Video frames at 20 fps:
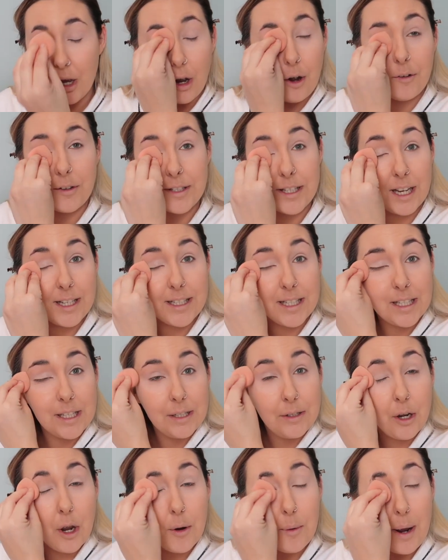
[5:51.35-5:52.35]
obviously I
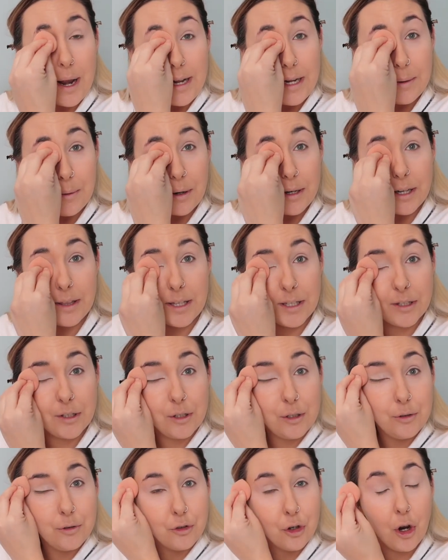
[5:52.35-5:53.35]
didn't know anyone at this
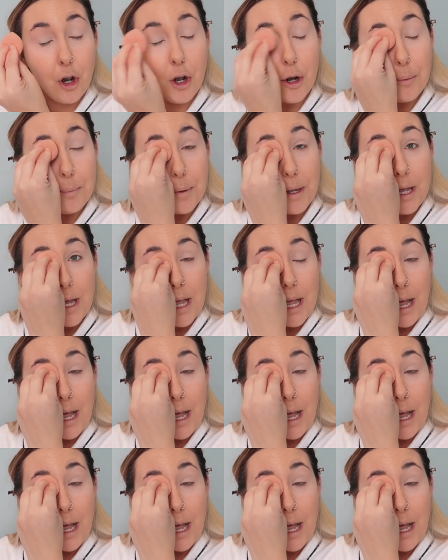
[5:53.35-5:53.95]
new job,